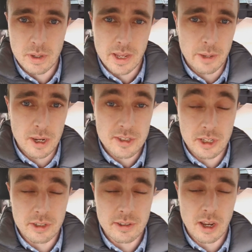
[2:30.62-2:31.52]
But anyway, it's
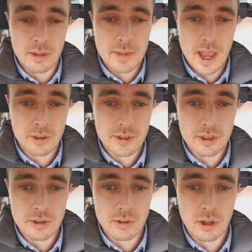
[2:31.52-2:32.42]
a good time now
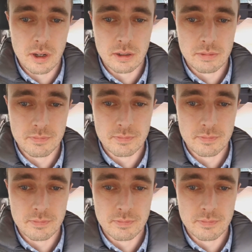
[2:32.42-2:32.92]
to